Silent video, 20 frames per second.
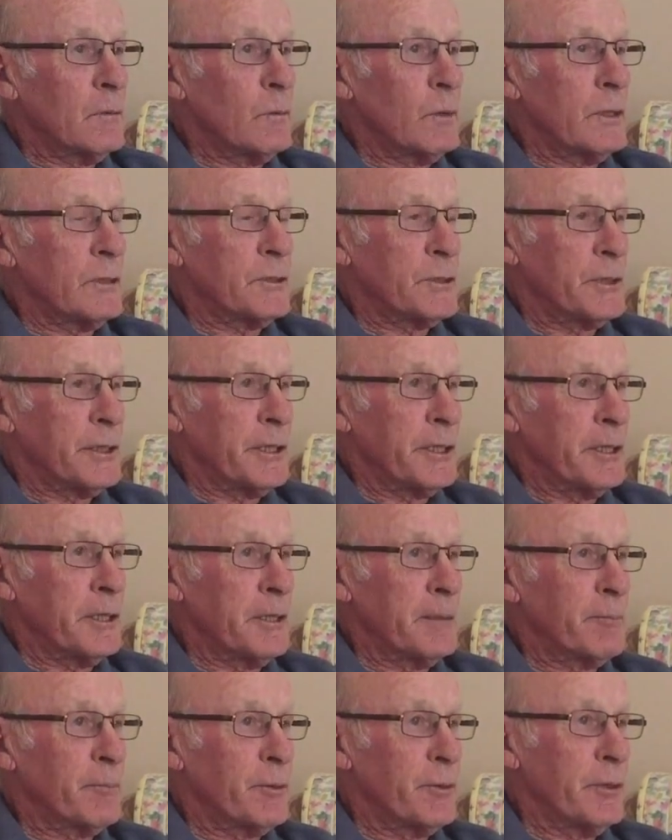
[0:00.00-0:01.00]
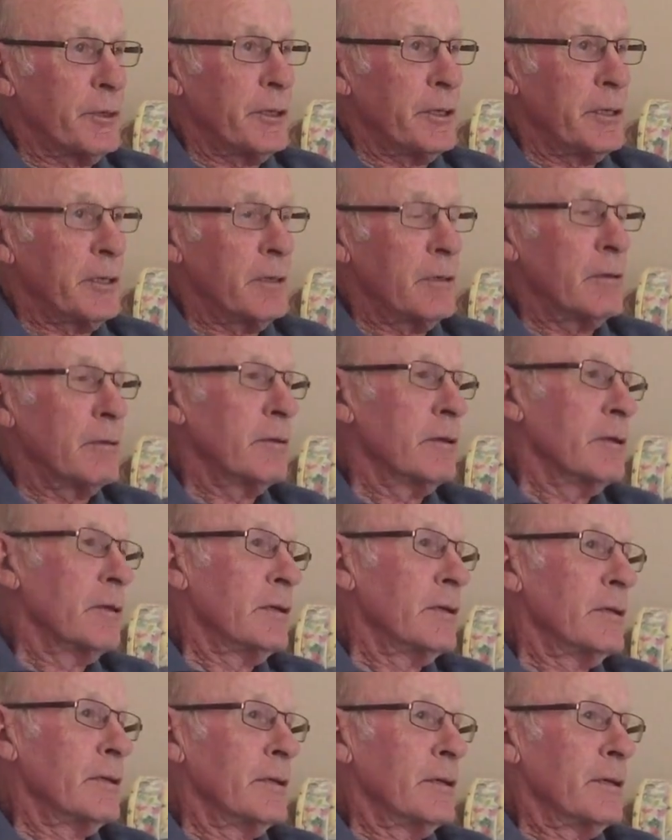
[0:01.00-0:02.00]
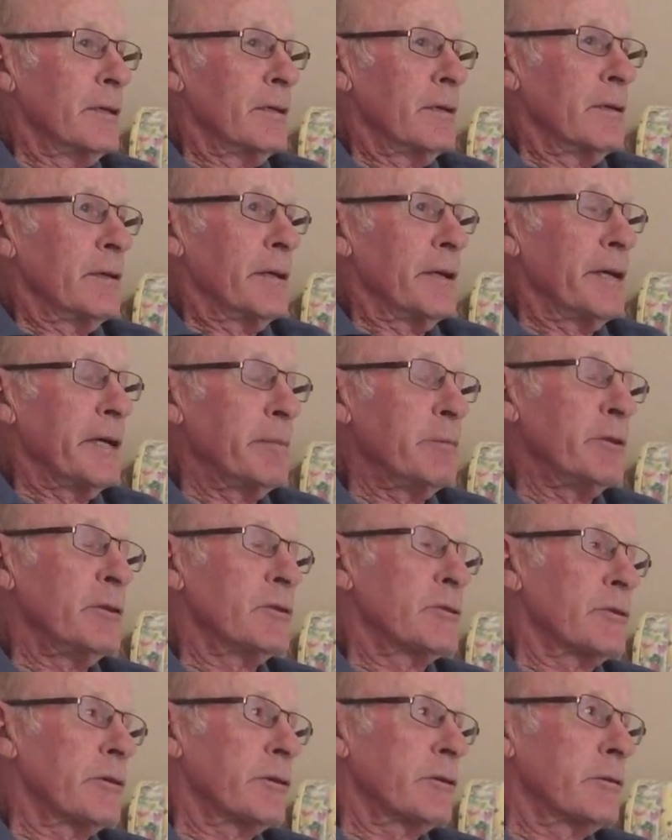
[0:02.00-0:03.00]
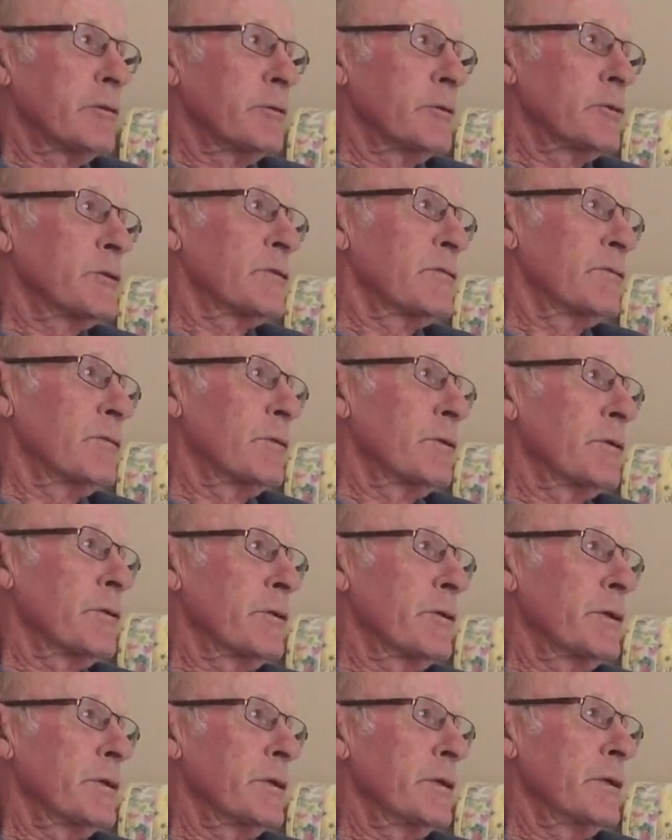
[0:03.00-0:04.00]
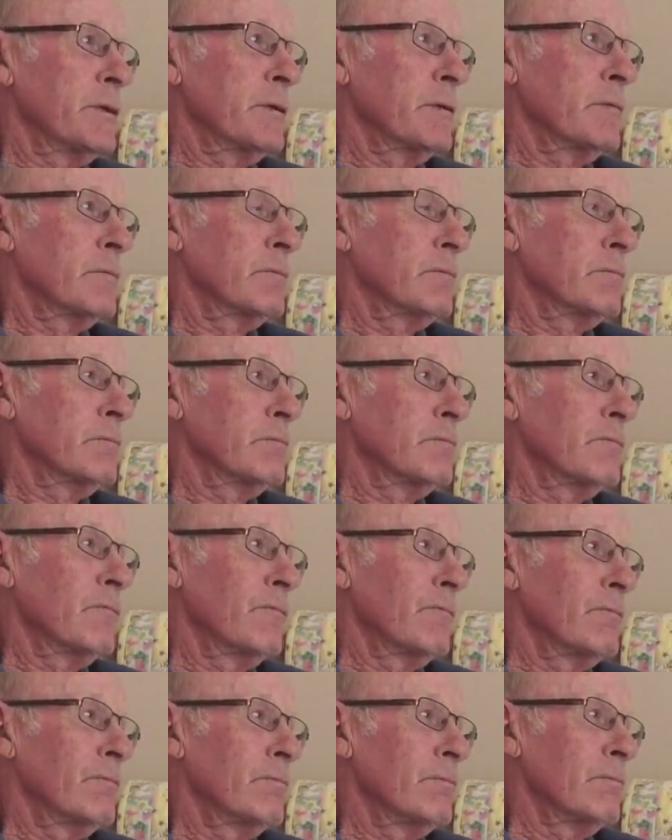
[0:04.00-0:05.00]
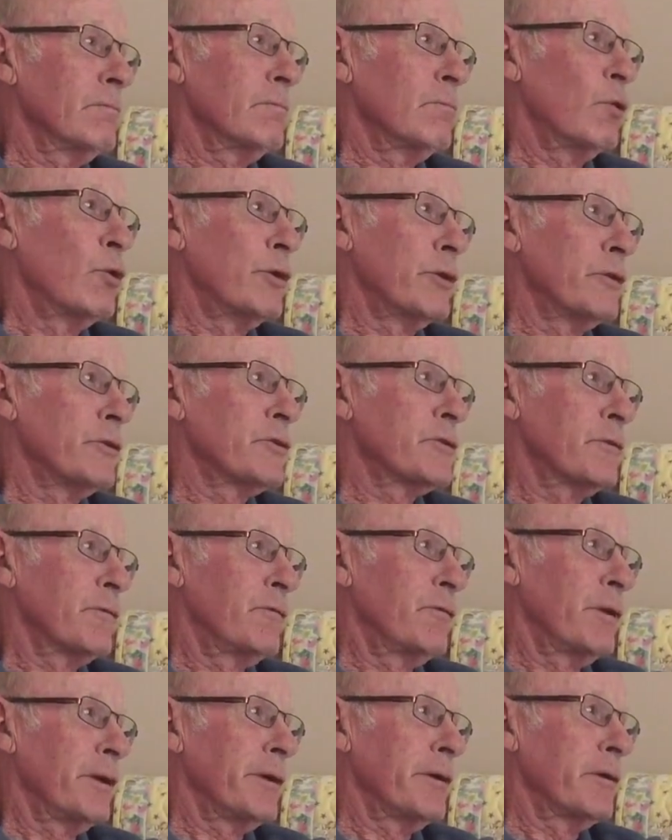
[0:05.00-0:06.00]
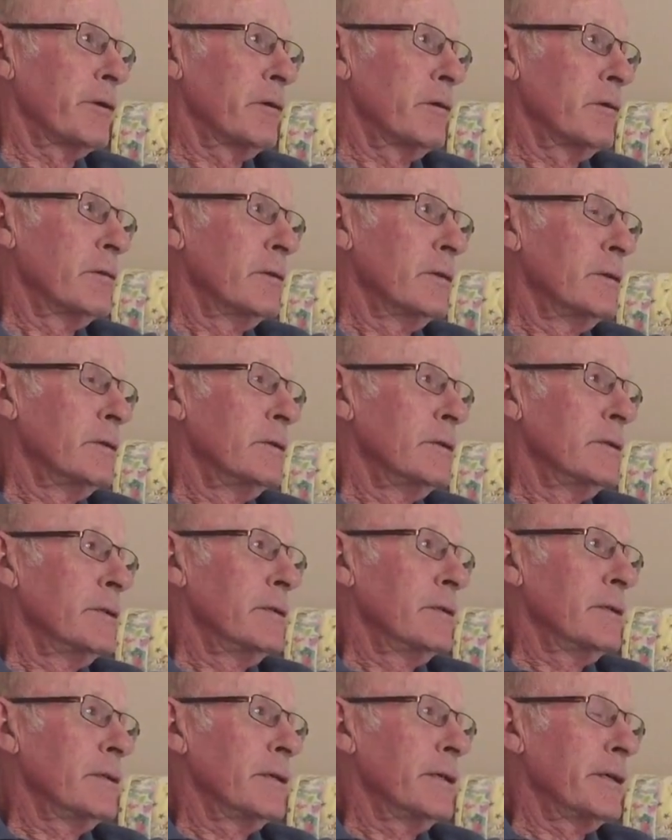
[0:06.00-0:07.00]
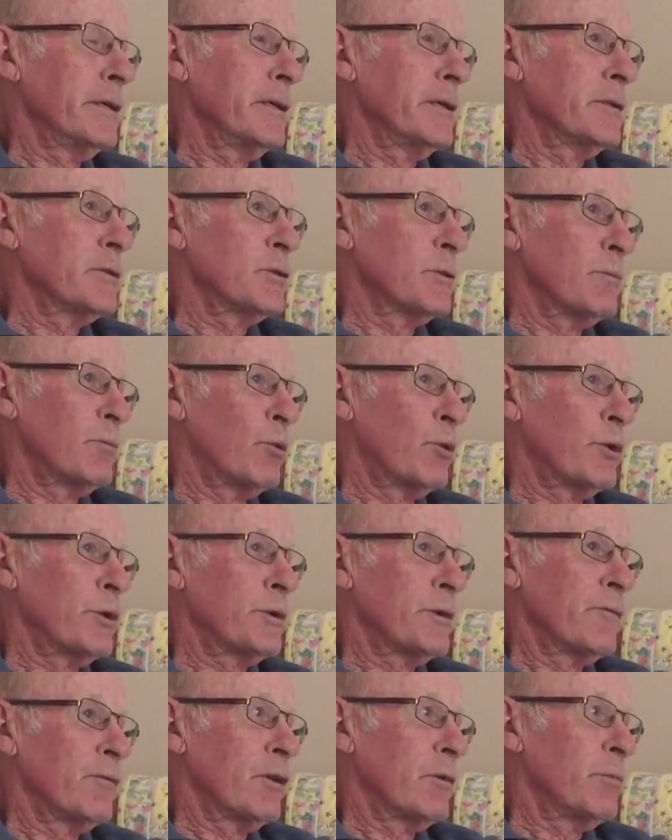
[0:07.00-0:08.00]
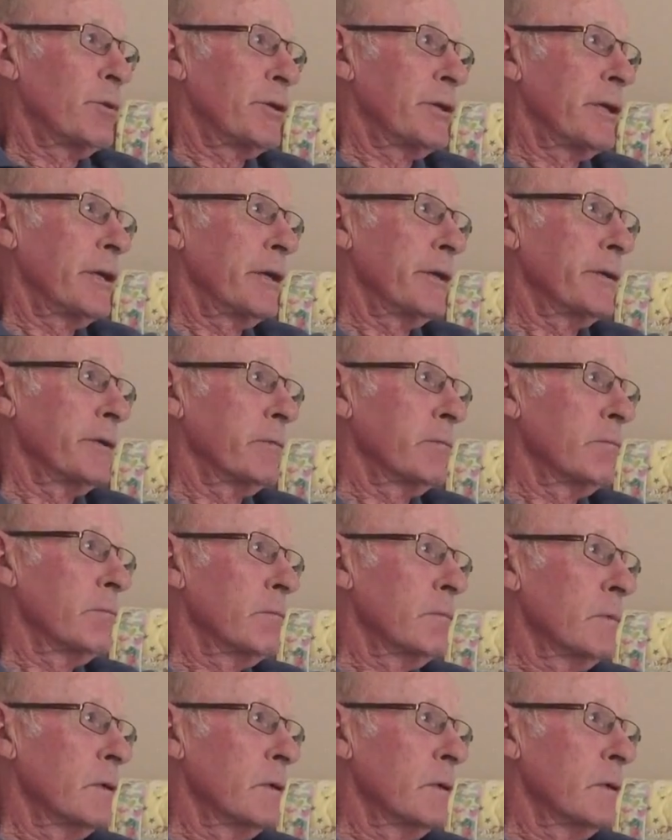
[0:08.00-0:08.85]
Well, setting up the aiming circles for the mortars to fire in support of our battalion.